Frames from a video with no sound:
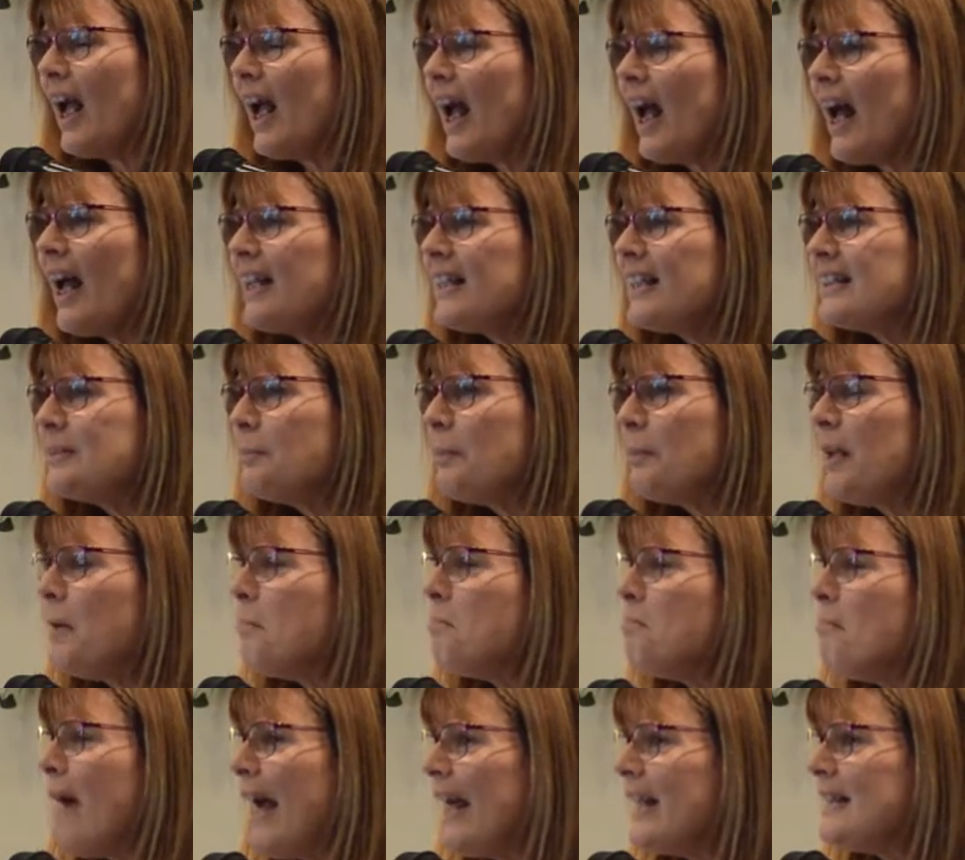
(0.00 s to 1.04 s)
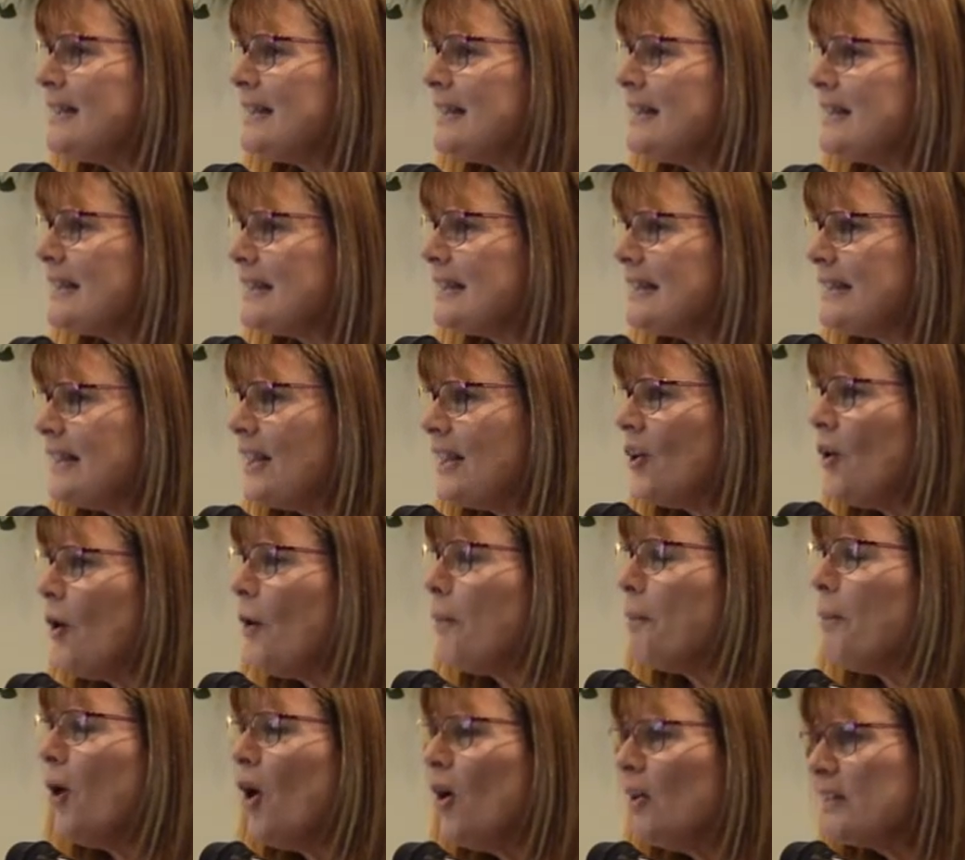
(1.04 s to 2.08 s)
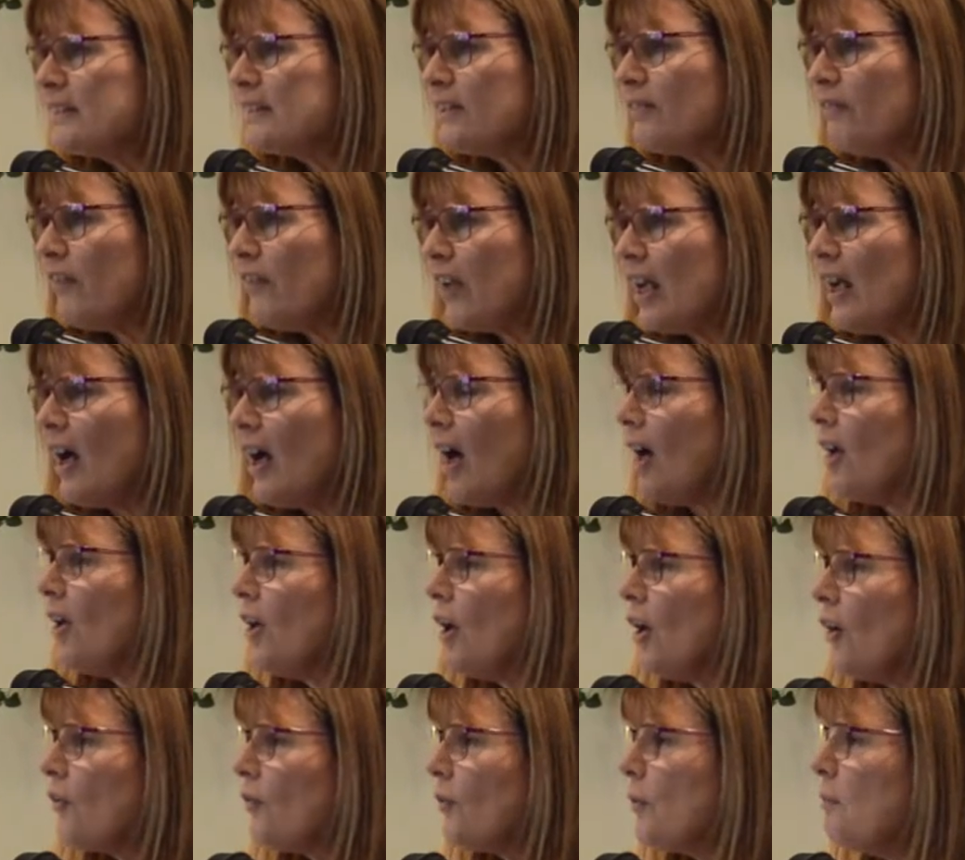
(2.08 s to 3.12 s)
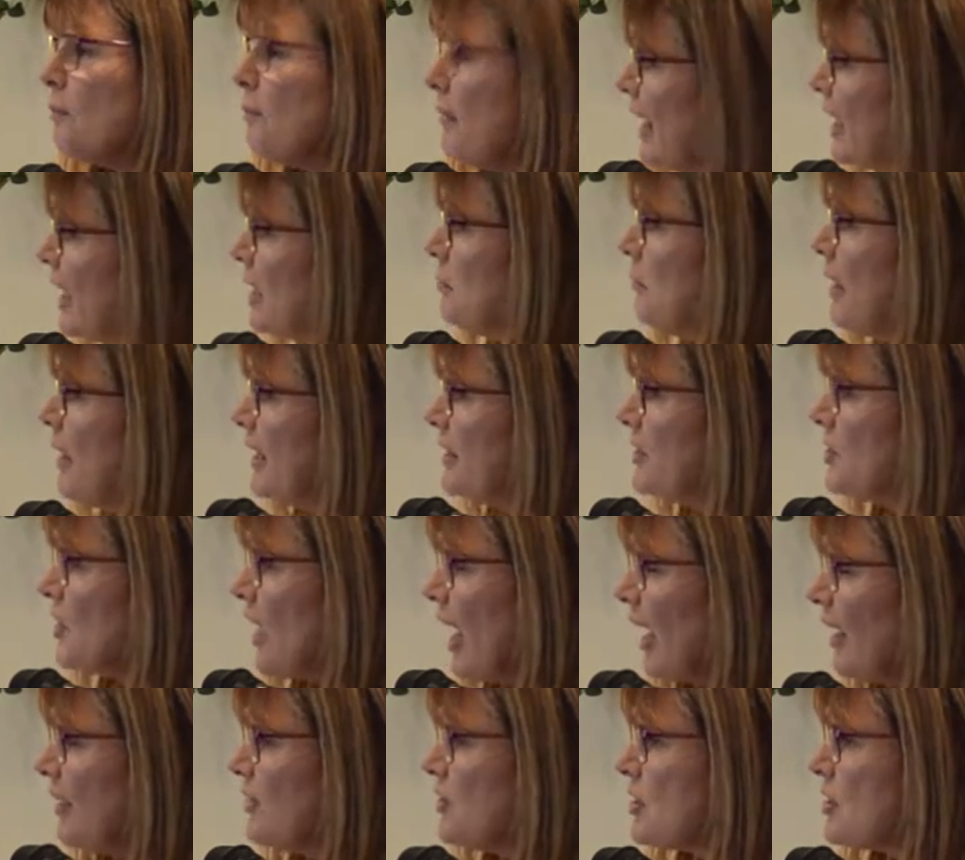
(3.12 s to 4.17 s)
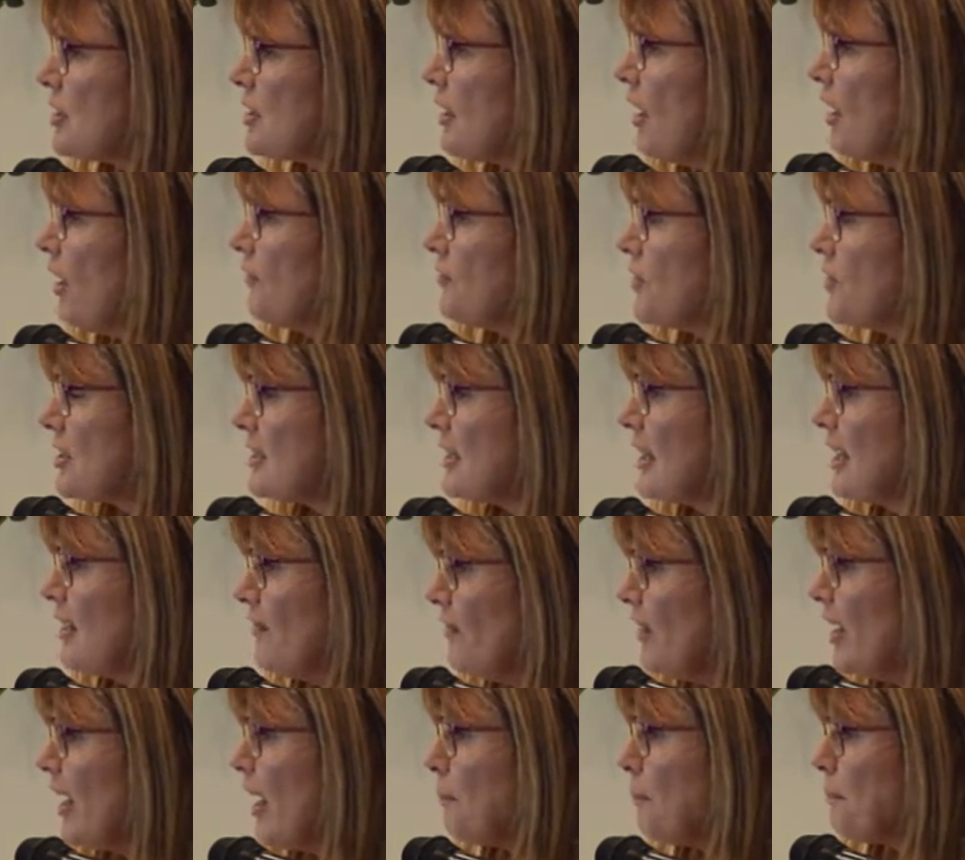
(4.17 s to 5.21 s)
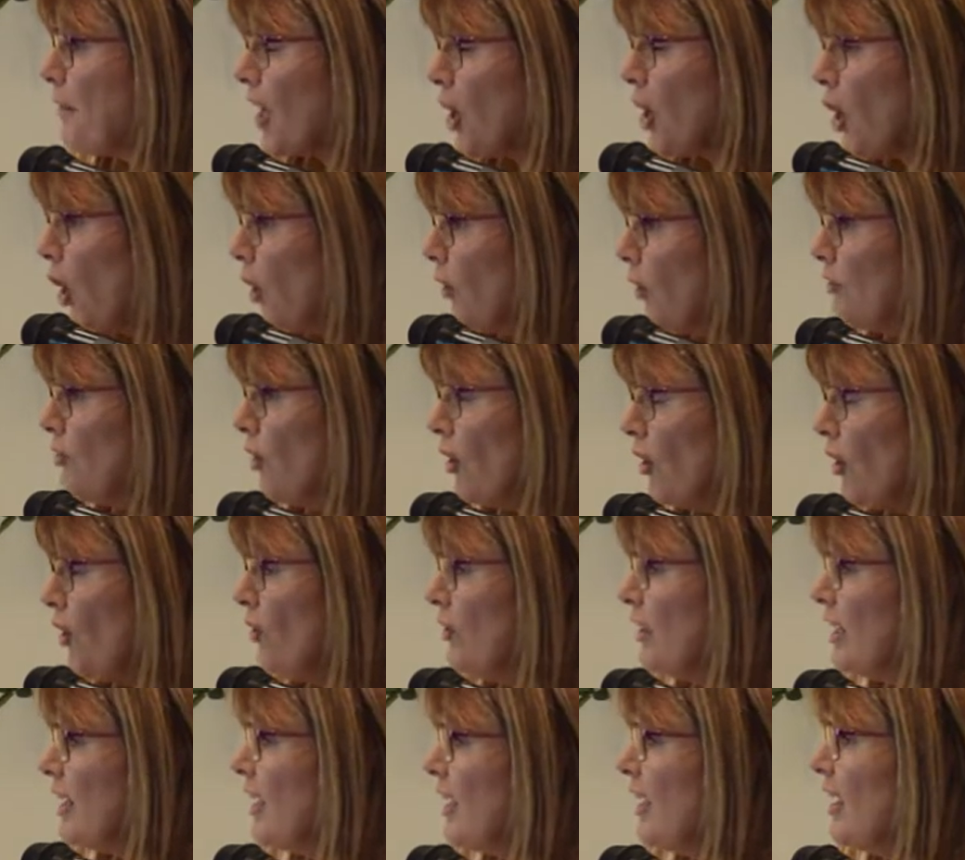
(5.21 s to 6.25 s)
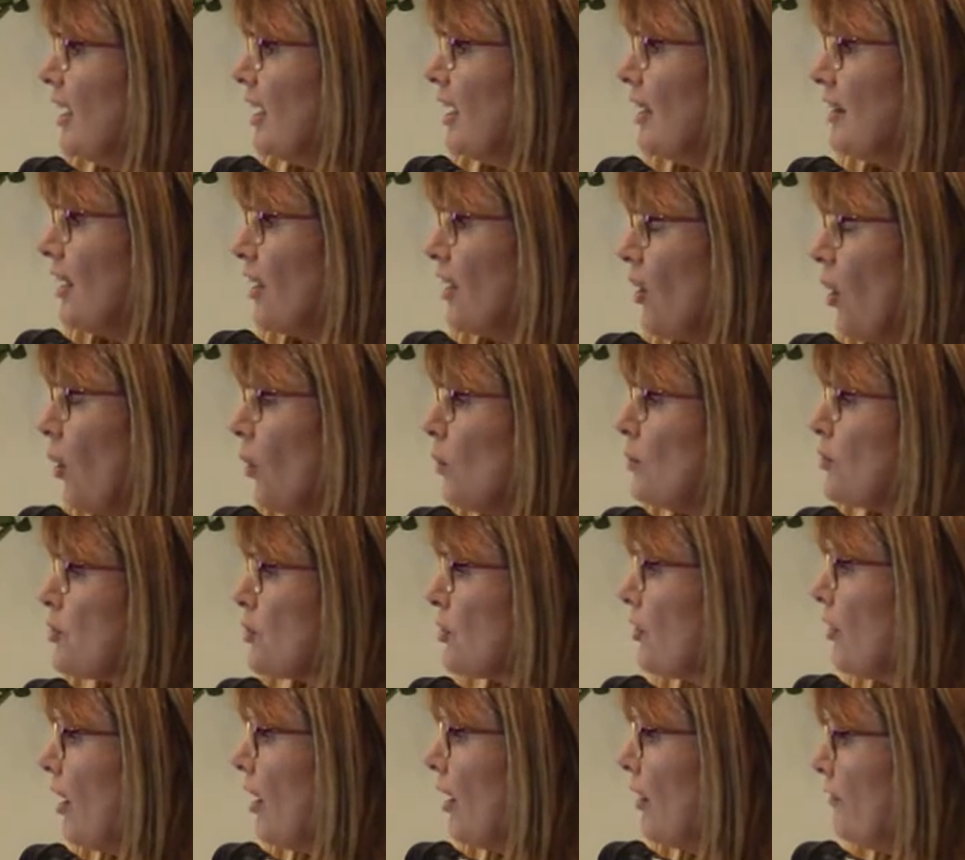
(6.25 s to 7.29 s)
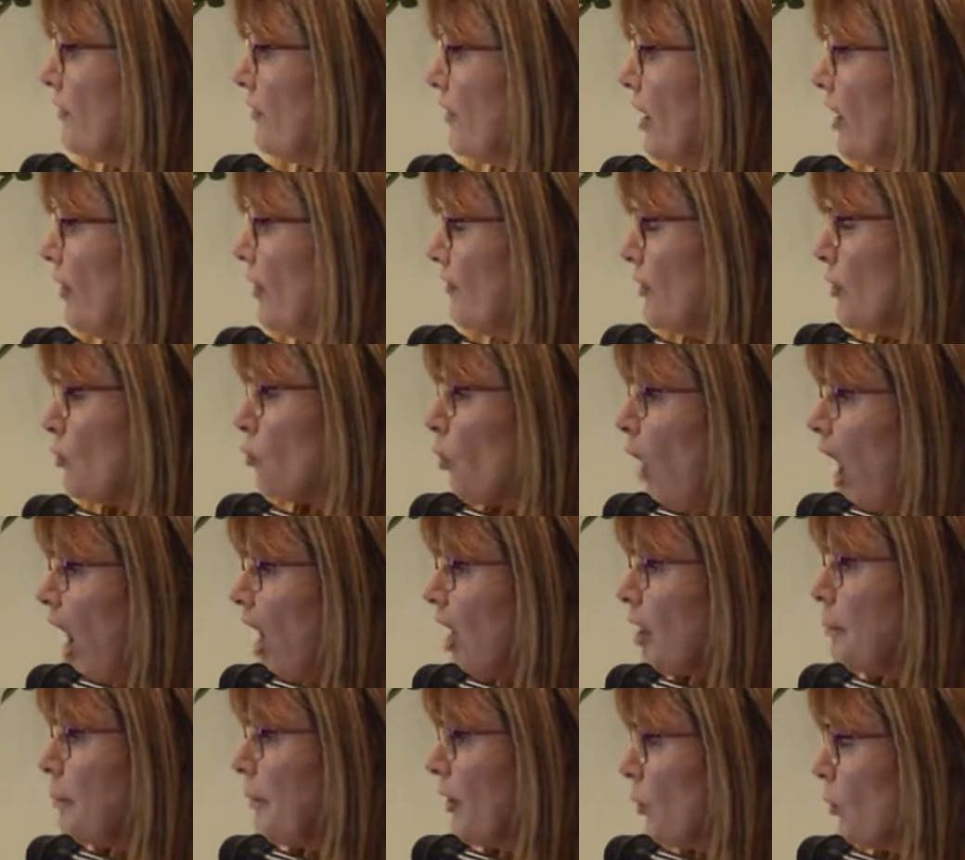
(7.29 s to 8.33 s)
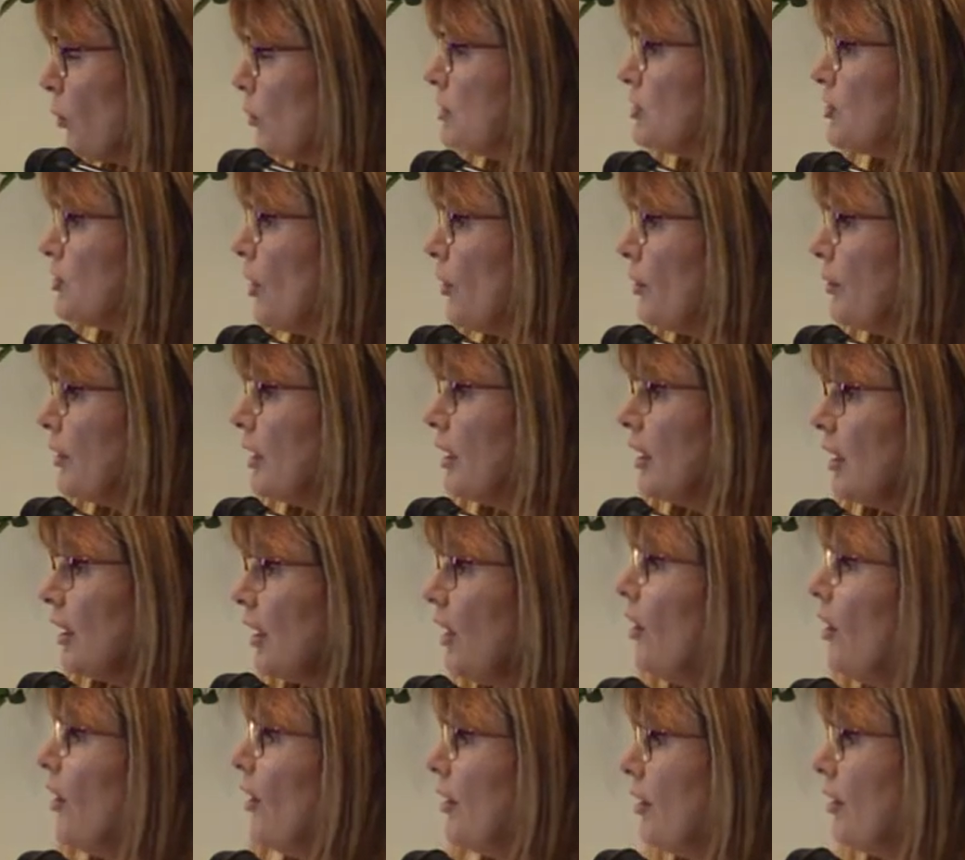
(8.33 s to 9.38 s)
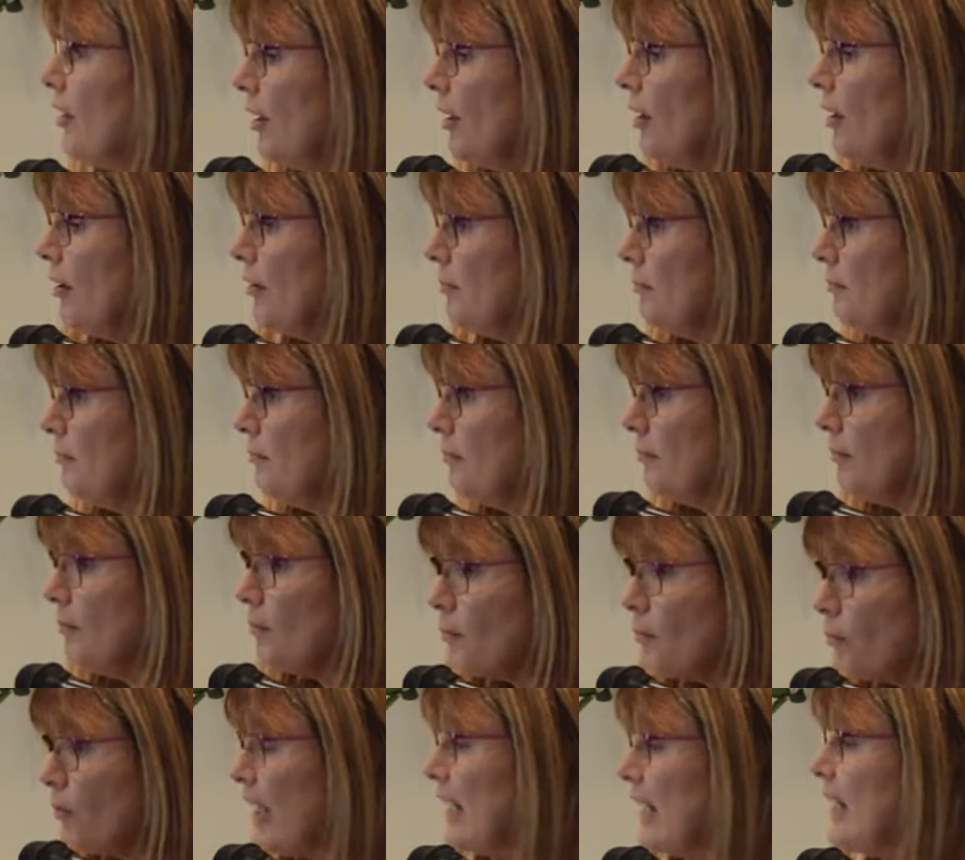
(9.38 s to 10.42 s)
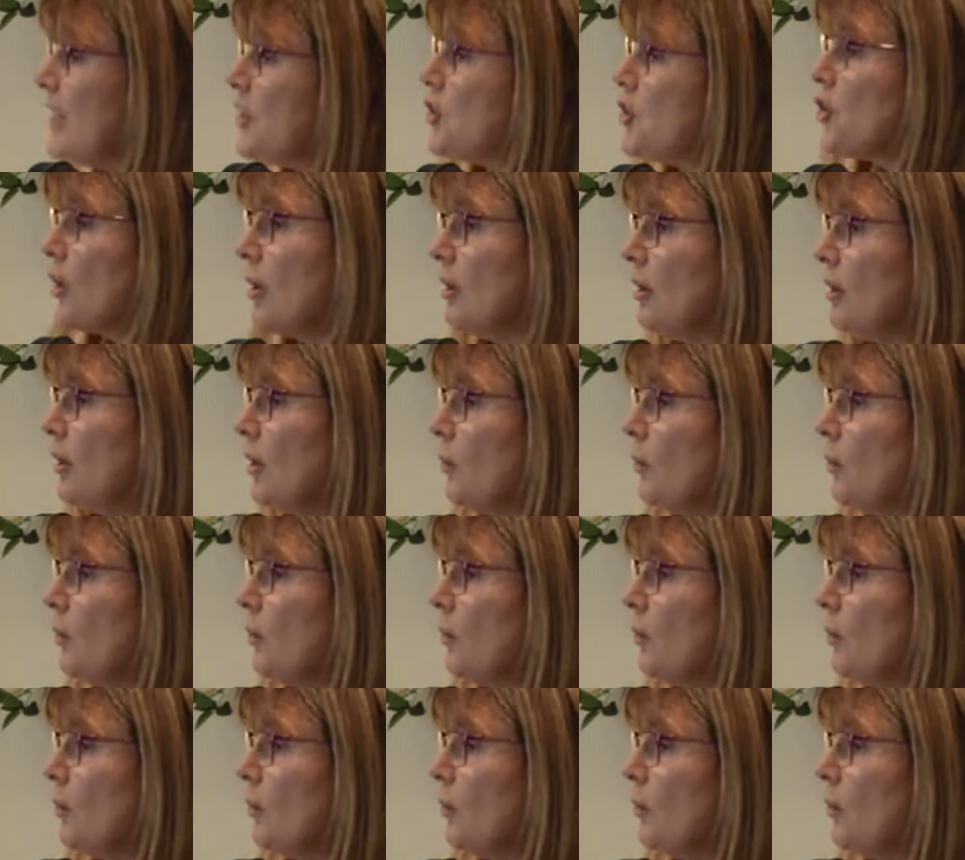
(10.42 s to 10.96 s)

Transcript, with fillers: And it's been amazing to see her persevere through many, many challenges of just giving up the cult, not only the culture of, of Iraq, but also her, her religion,